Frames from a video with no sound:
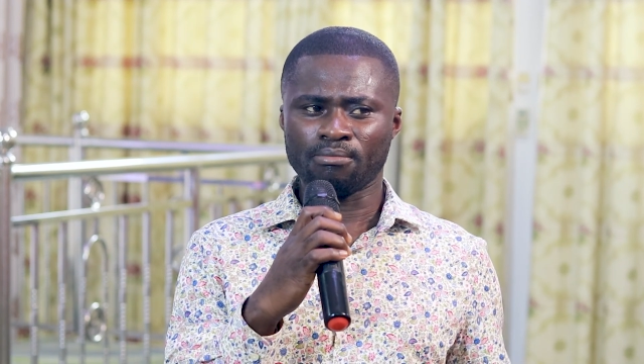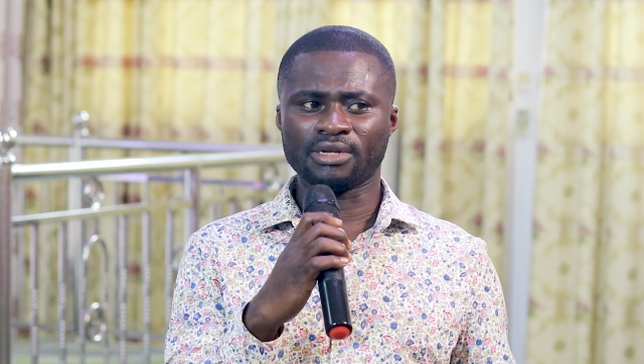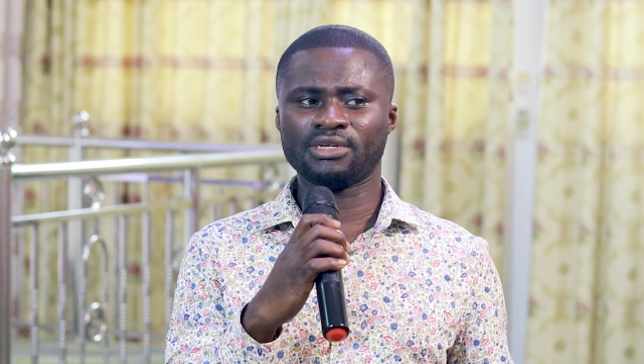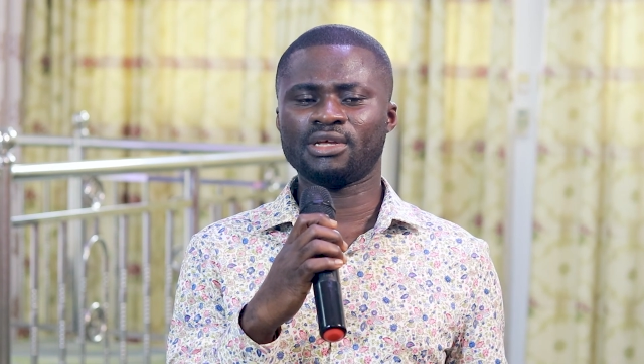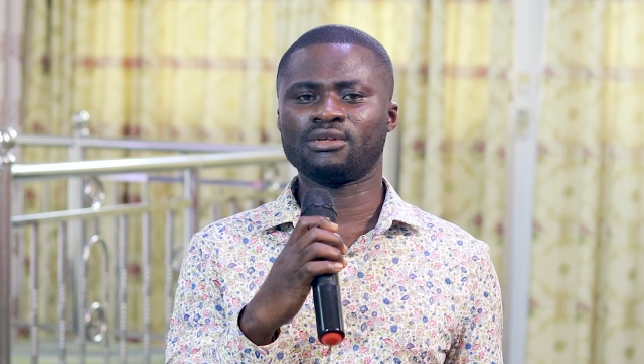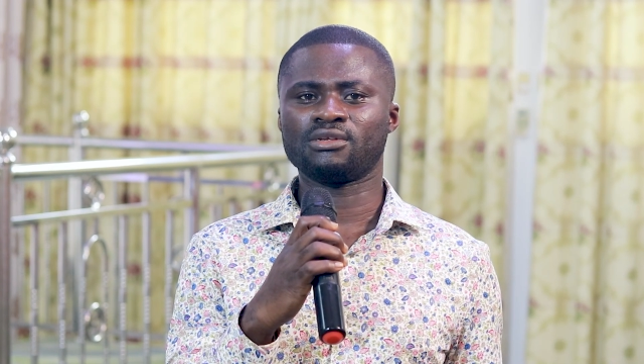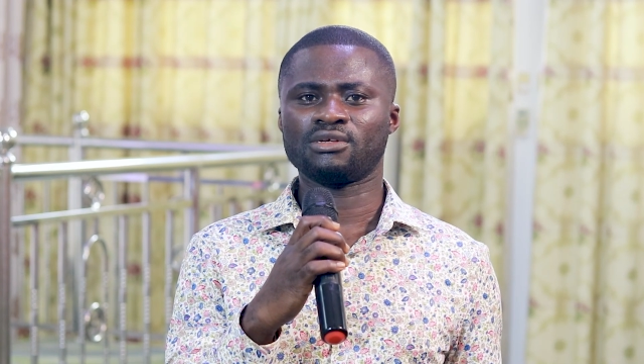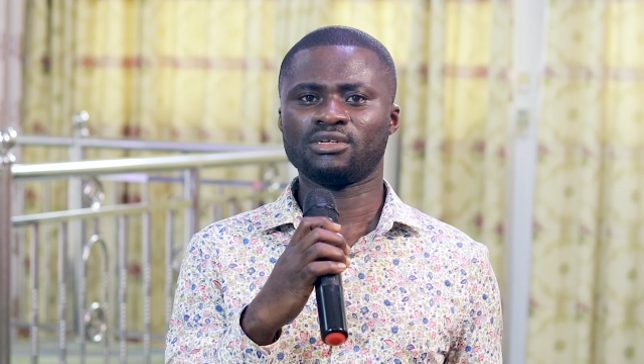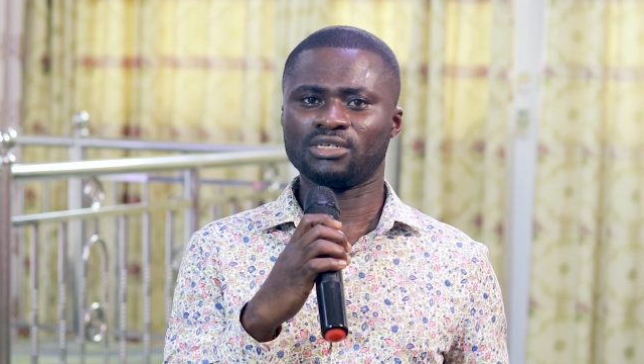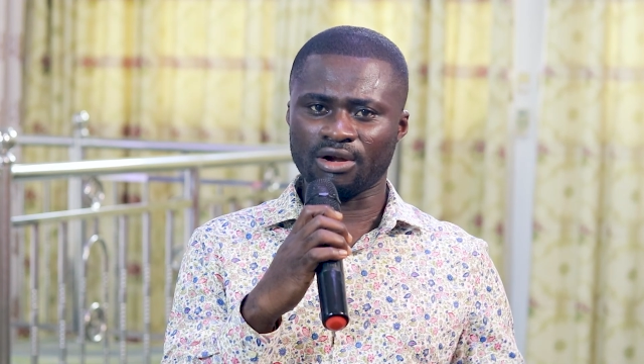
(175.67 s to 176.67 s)
but then
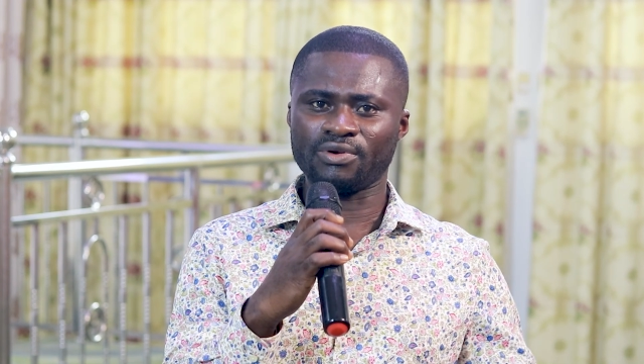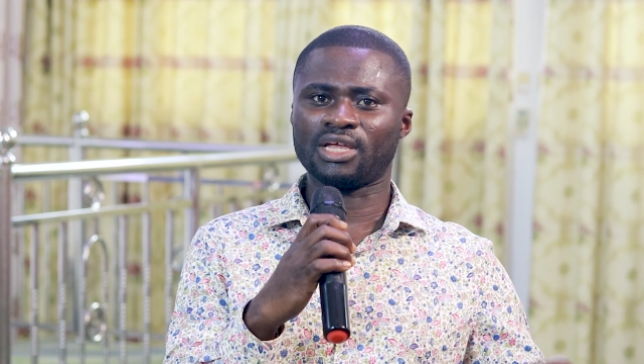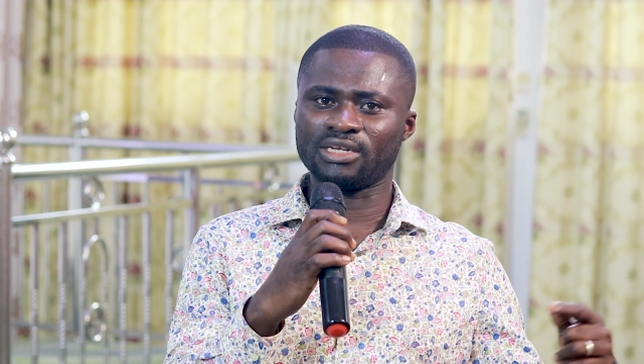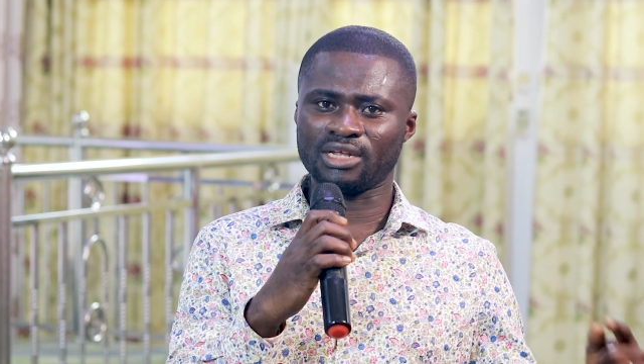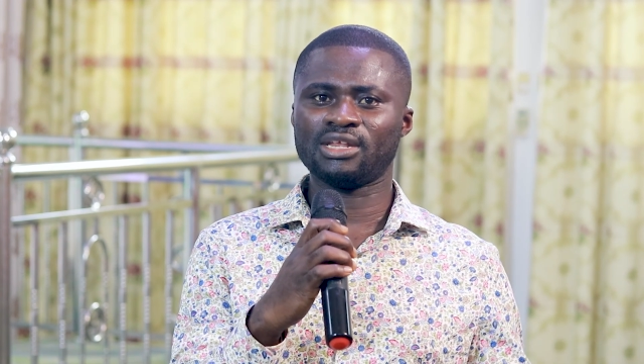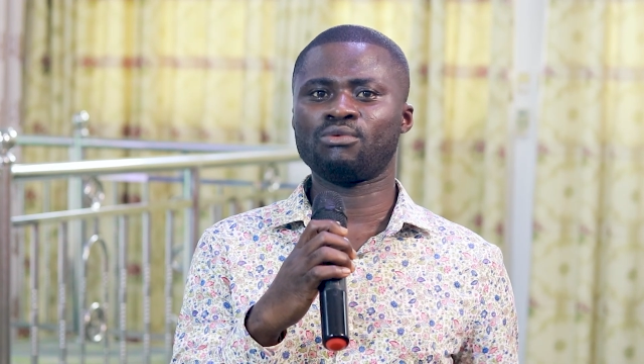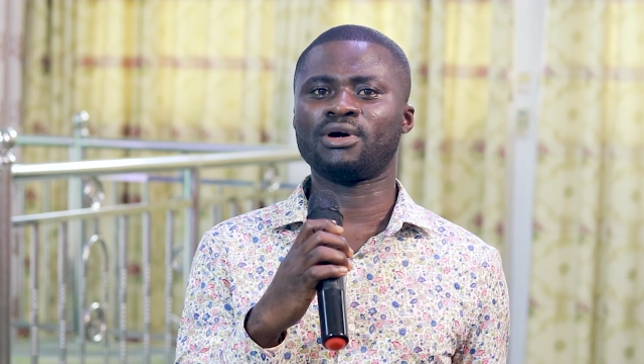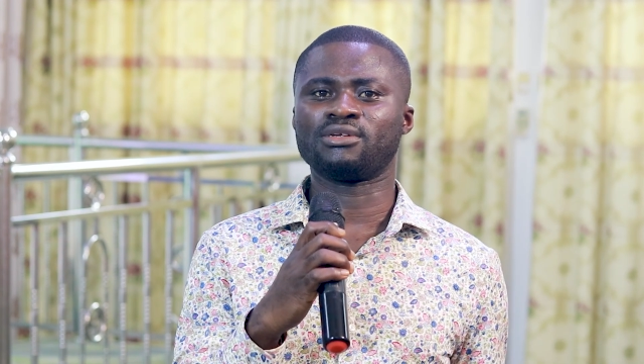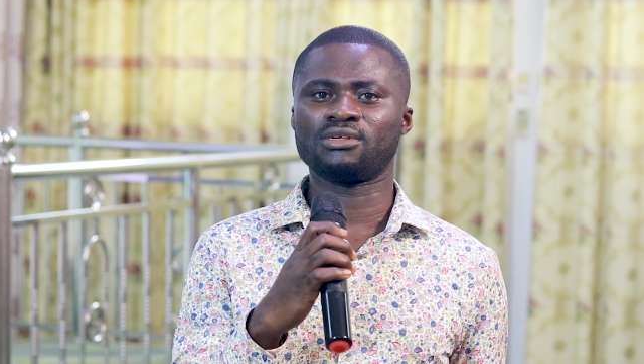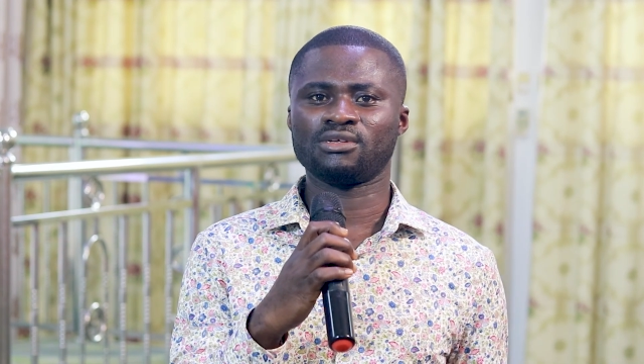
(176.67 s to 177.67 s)
there is another one,